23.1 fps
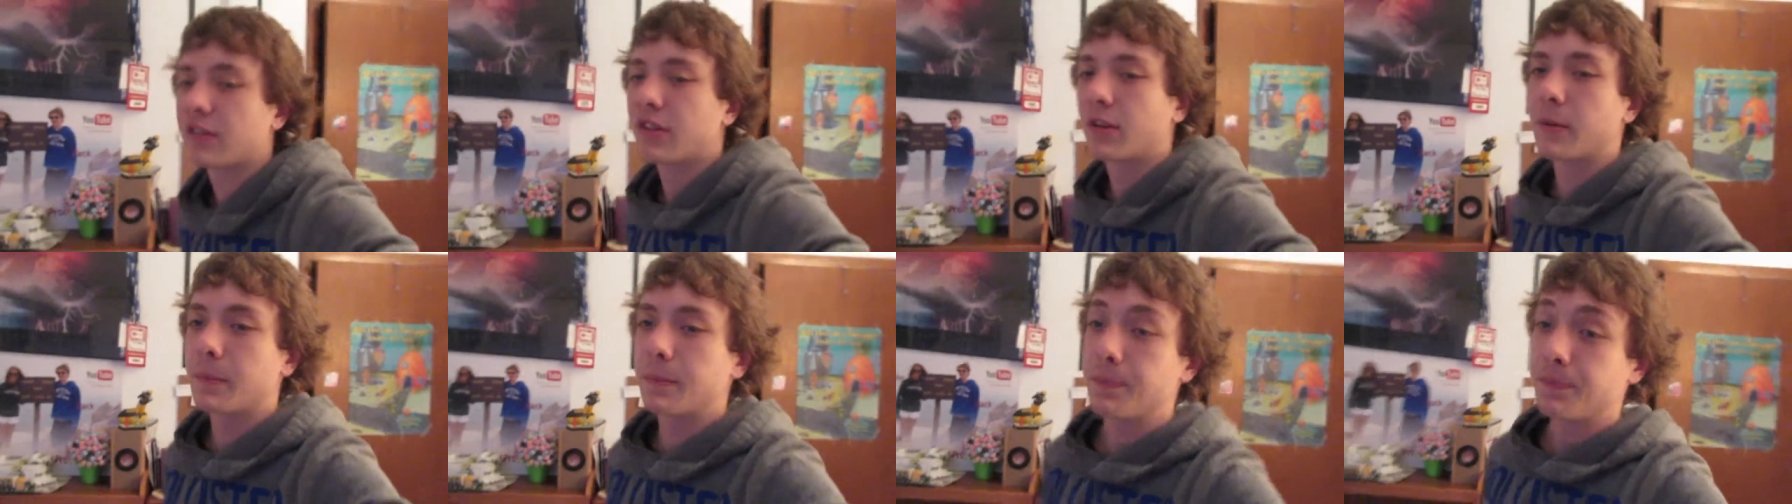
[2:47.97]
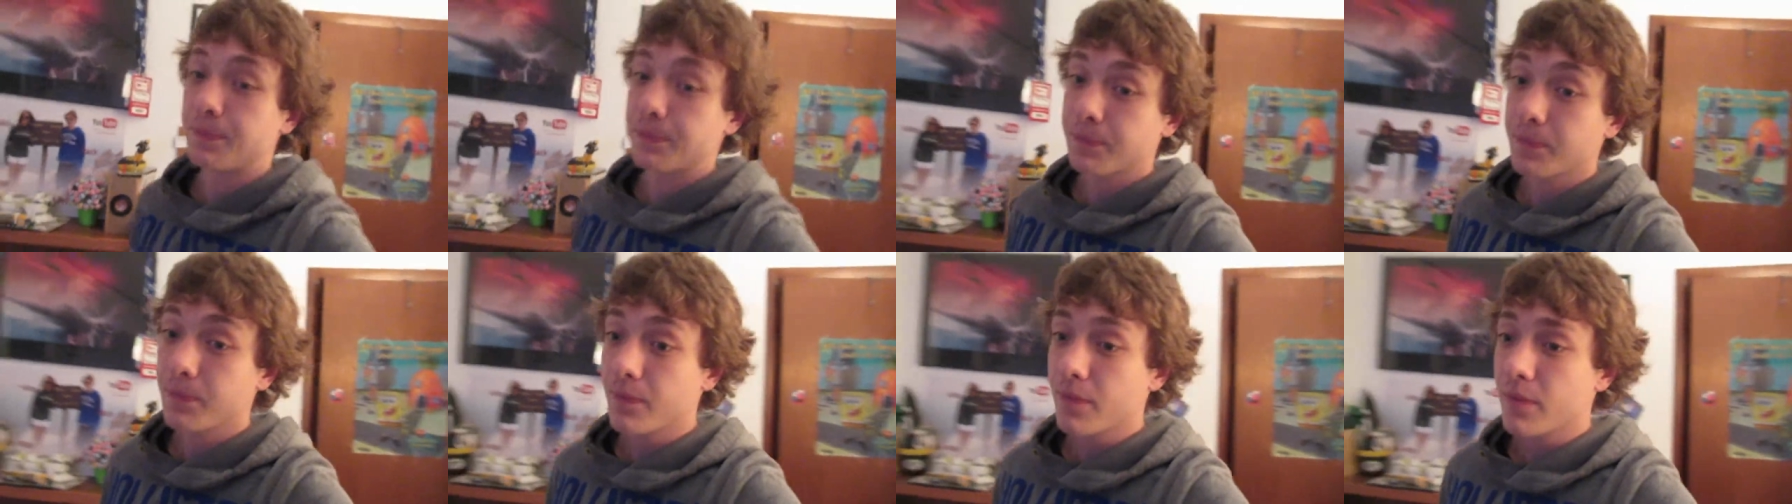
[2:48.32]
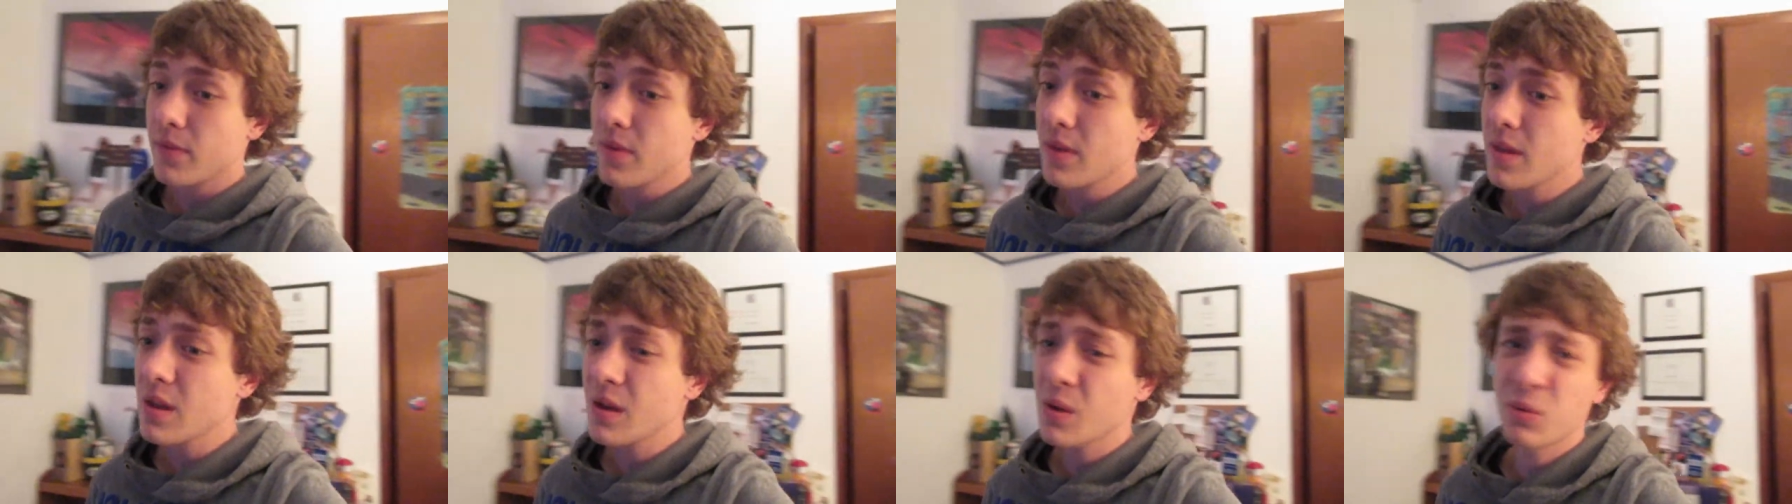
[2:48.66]
So
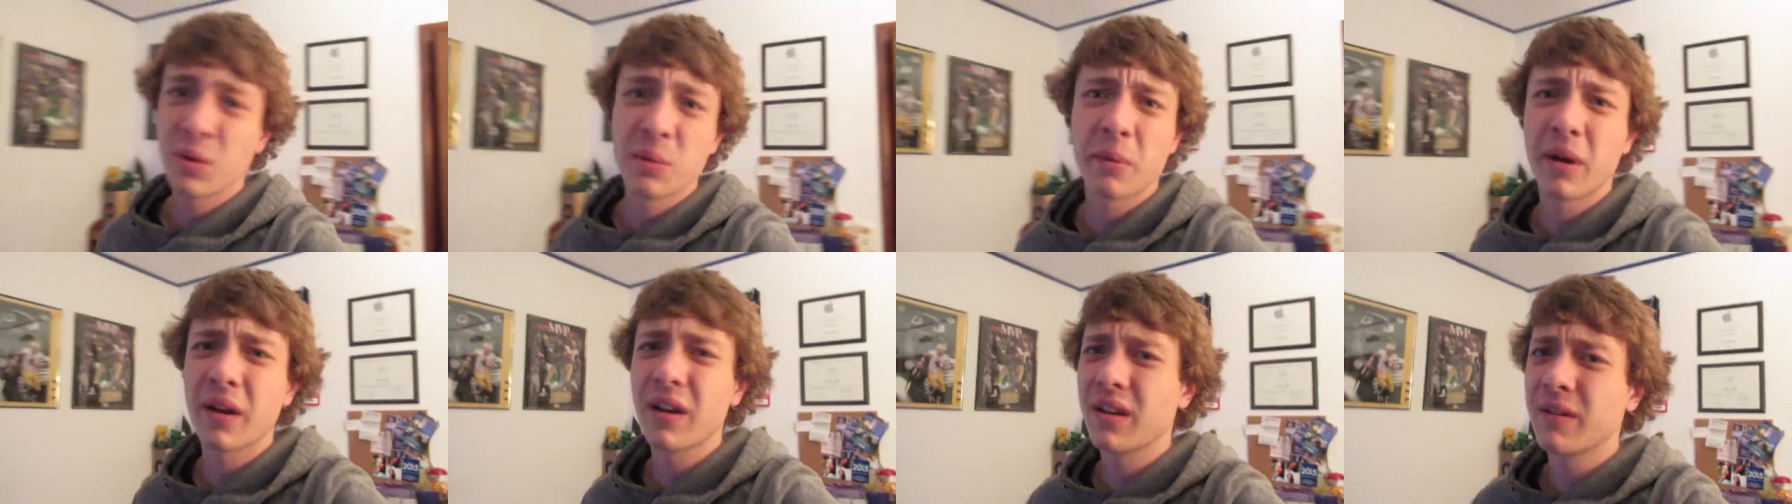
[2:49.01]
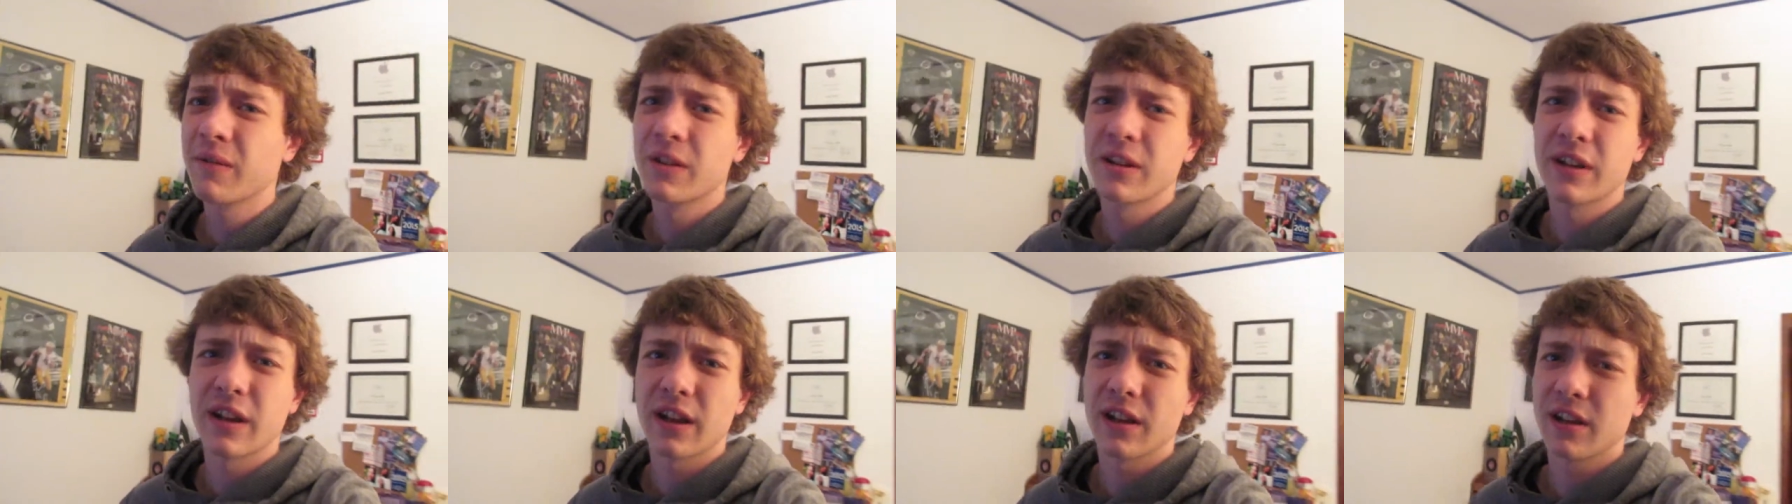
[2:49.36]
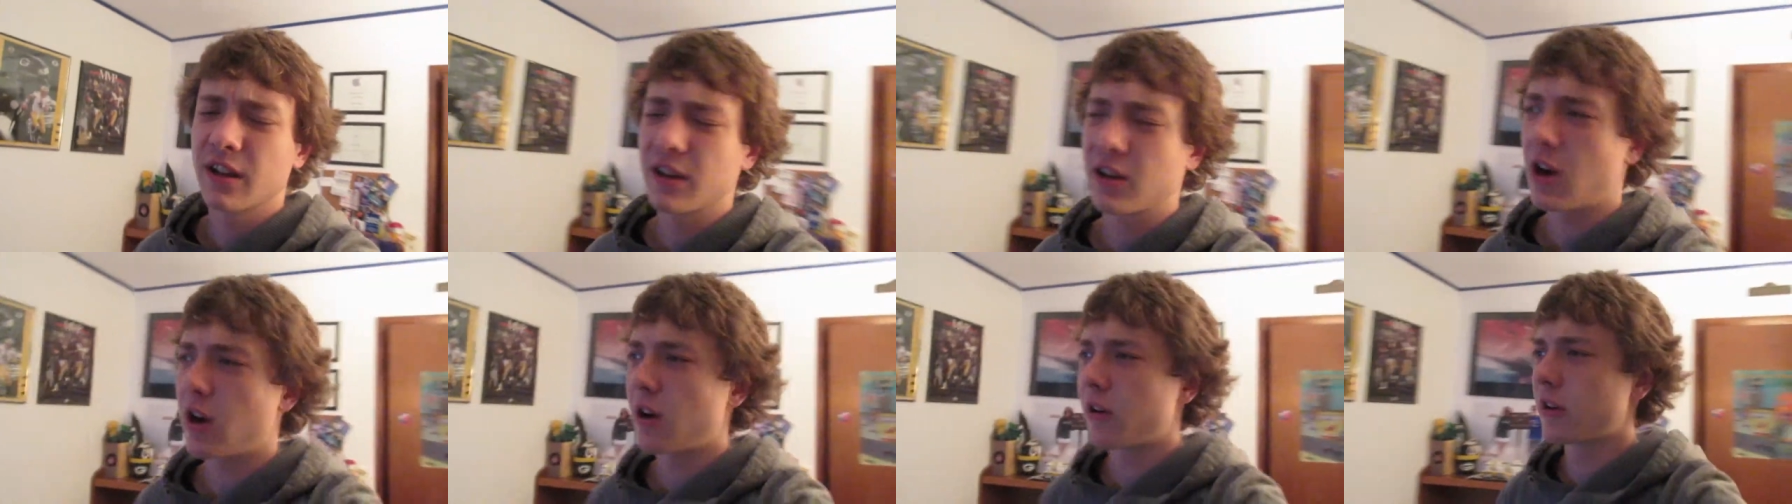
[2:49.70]
we might even
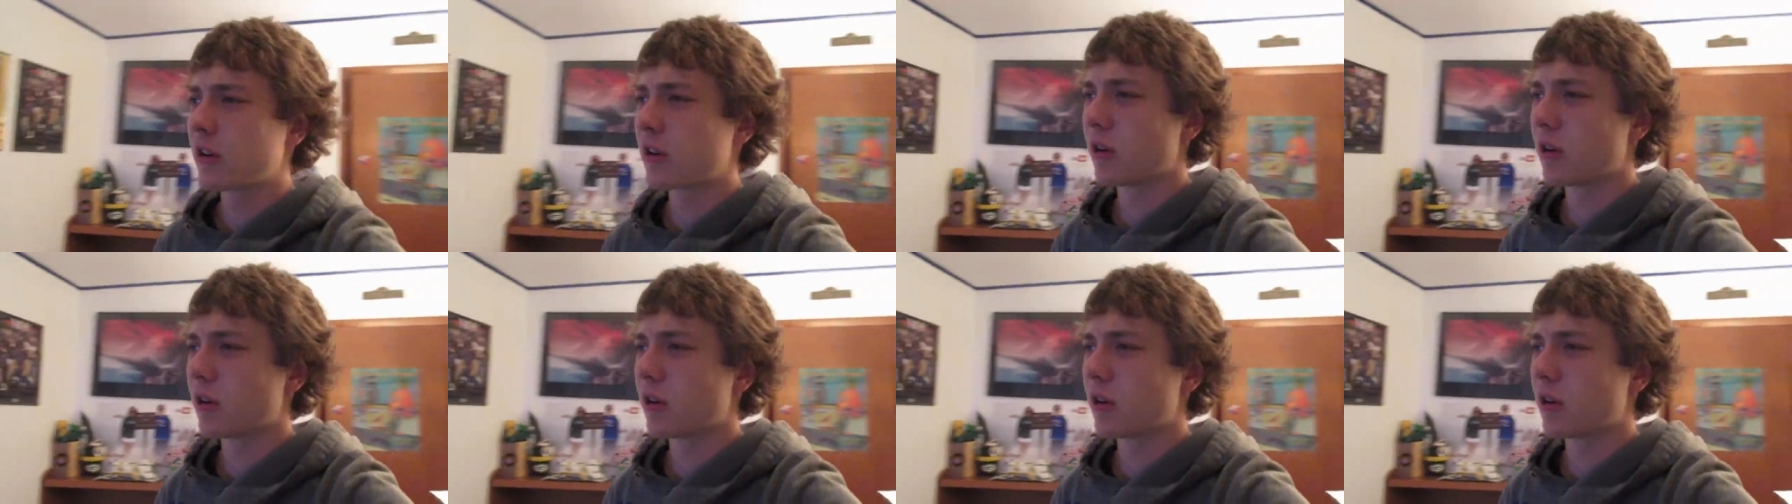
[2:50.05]
take a car